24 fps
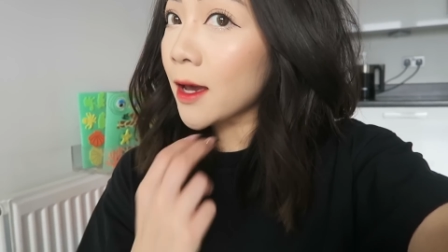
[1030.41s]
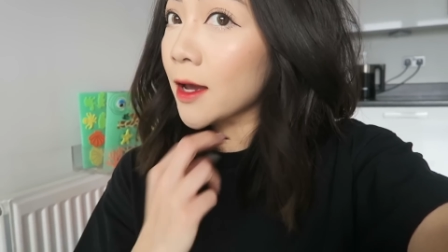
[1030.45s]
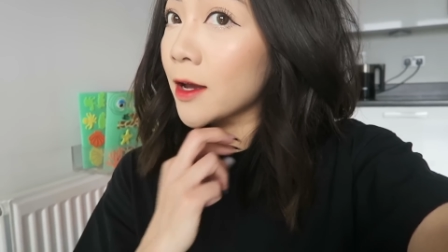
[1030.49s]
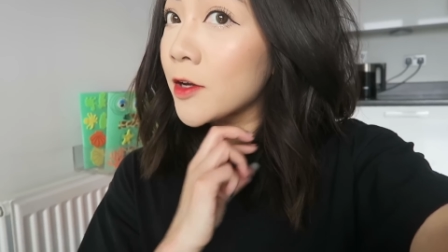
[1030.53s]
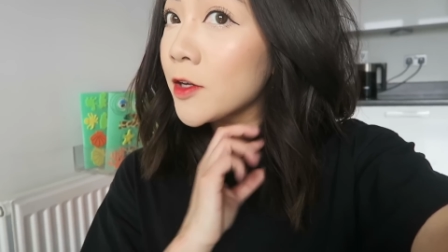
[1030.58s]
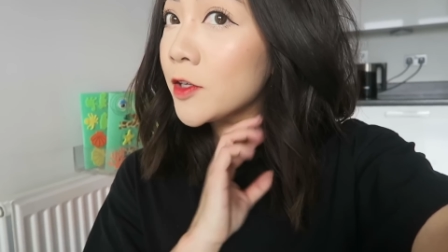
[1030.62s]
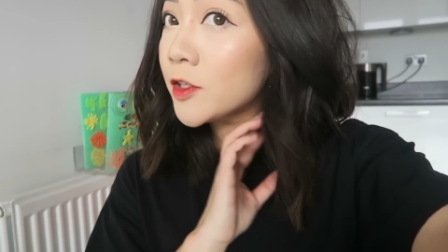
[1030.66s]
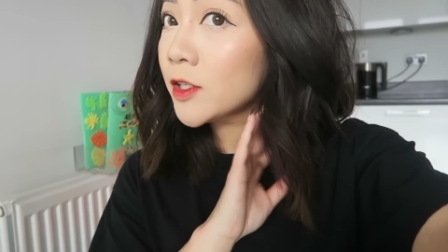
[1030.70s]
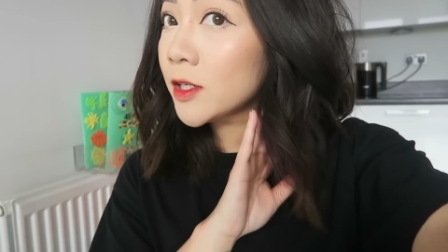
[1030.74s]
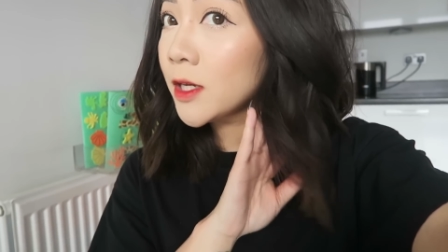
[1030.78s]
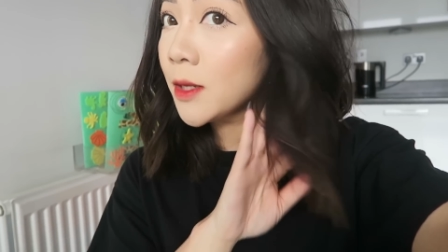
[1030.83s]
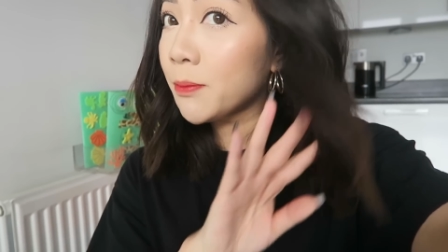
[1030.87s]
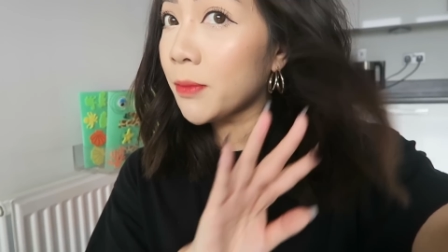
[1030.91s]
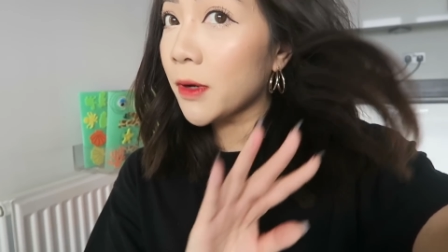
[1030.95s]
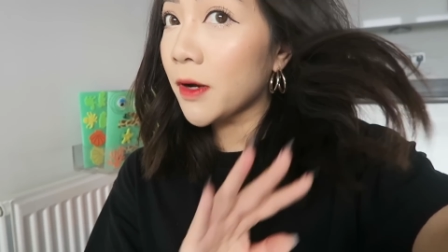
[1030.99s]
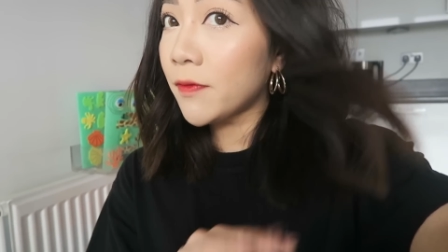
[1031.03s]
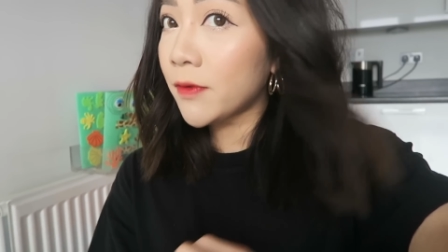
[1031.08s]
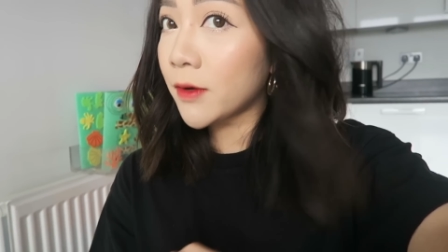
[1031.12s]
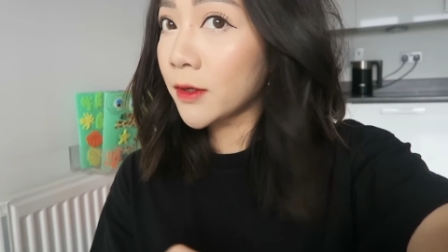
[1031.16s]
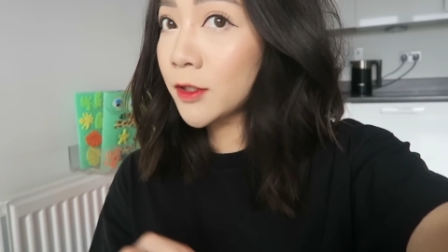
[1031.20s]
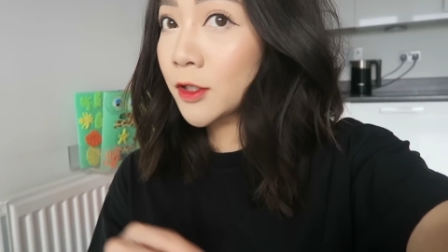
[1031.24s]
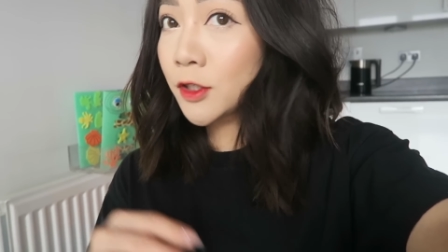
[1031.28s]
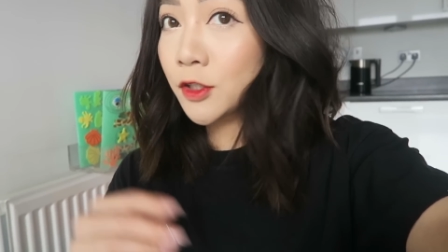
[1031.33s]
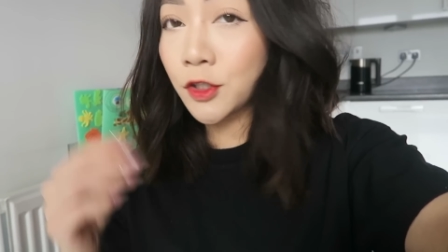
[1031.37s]
I actually
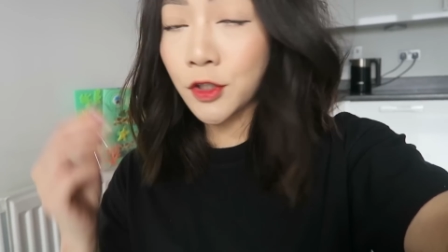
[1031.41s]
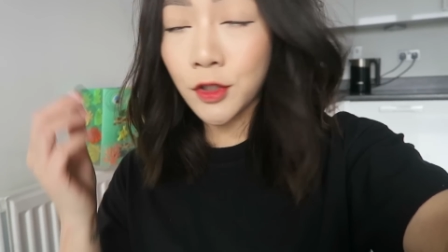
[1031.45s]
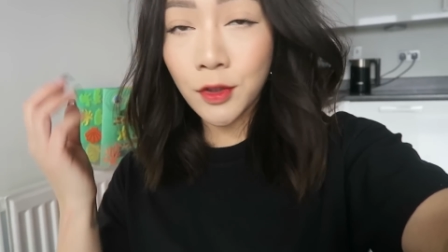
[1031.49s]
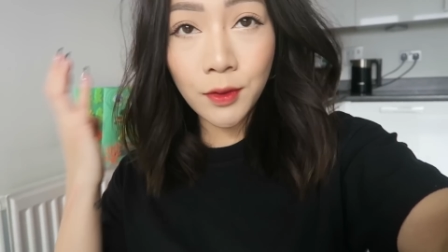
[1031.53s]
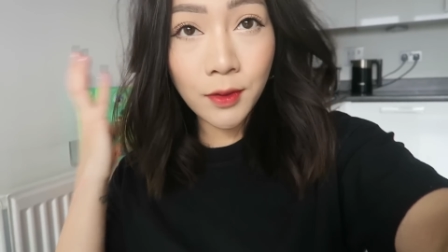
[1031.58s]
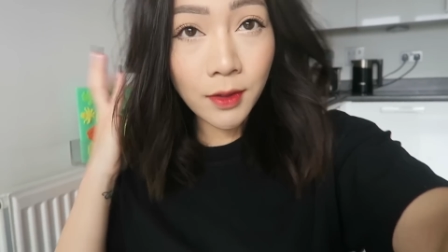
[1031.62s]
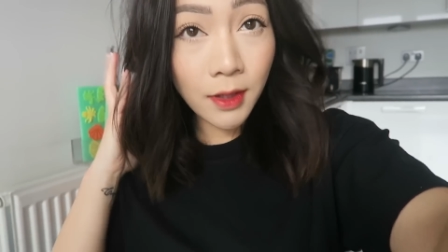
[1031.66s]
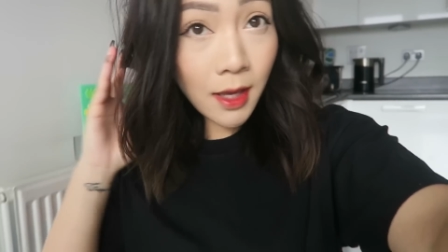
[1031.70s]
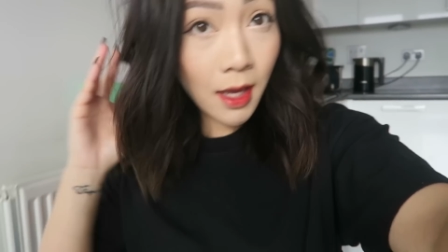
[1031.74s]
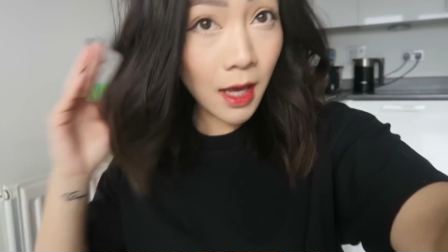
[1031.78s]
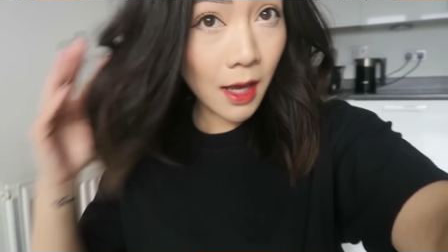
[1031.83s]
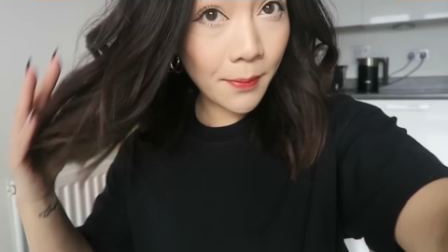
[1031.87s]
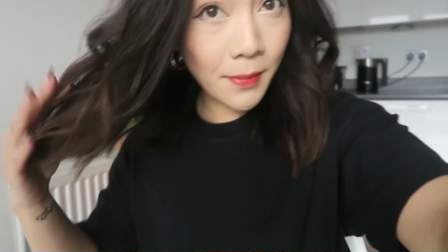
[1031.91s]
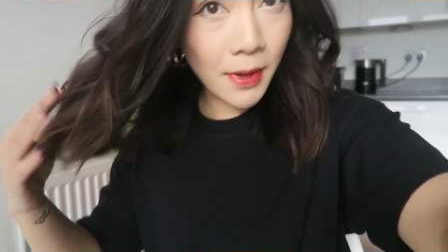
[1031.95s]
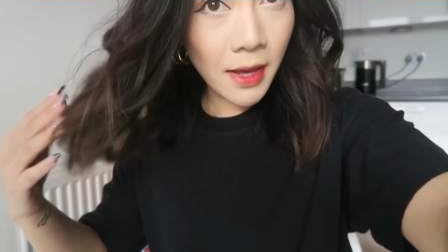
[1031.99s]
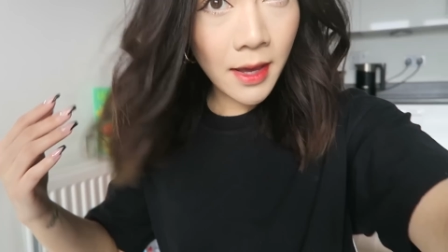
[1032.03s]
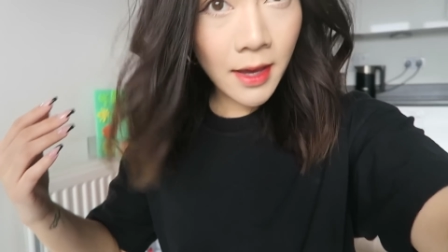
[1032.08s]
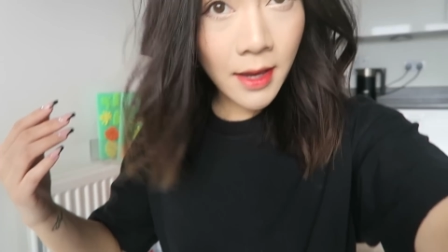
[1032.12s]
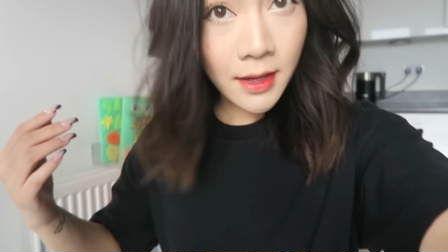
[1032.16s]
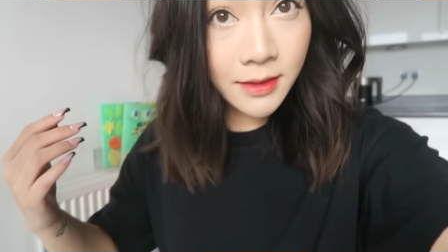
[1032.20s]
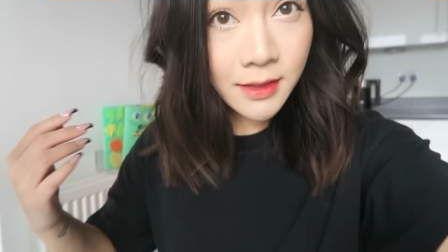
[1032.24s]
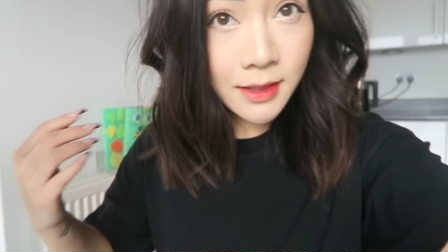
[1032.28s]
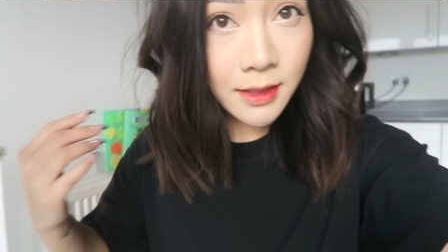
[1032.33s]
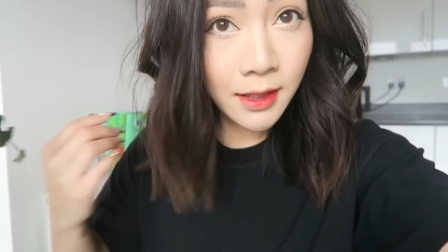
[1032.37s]
bothered to curl my
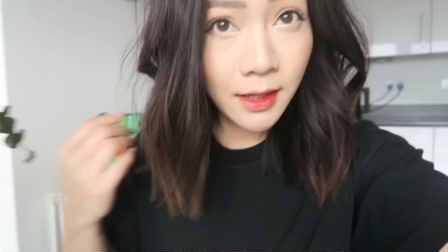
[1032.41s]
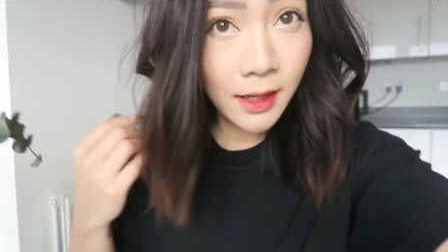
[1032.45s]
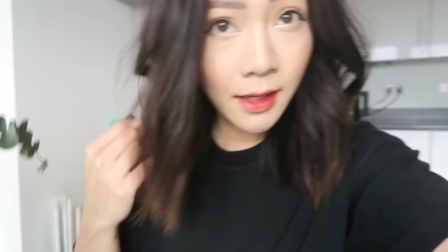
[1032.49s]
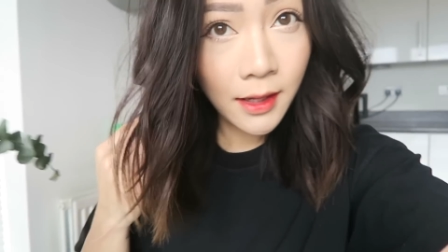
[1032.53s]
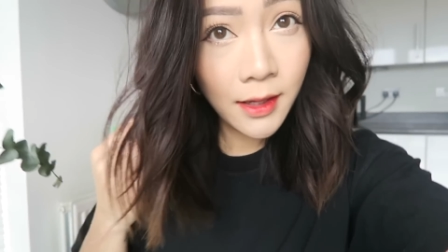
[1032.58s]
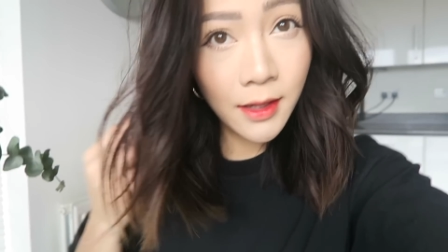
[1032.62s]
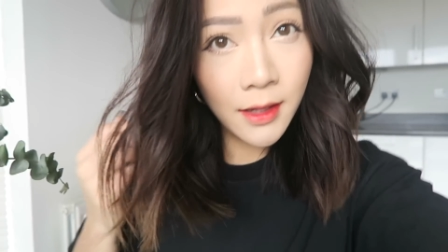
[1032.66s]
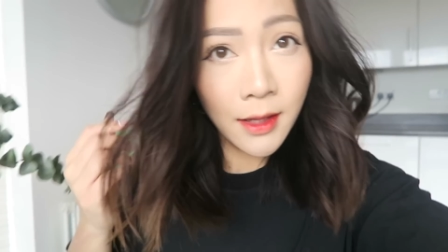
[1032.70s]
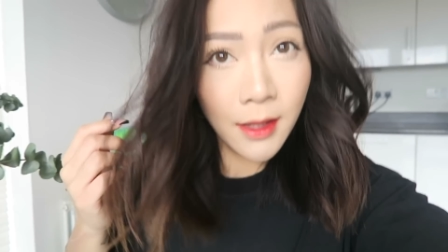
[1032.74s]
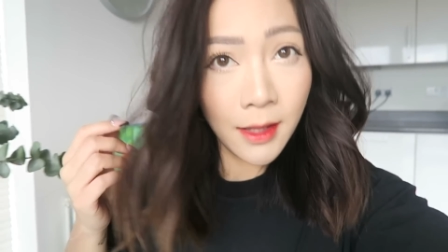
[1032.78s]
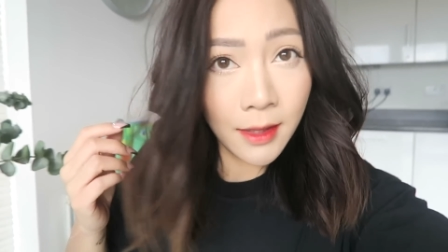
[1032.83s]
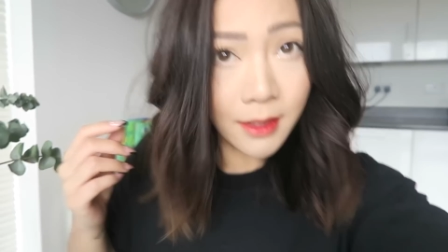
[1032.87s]
hair today.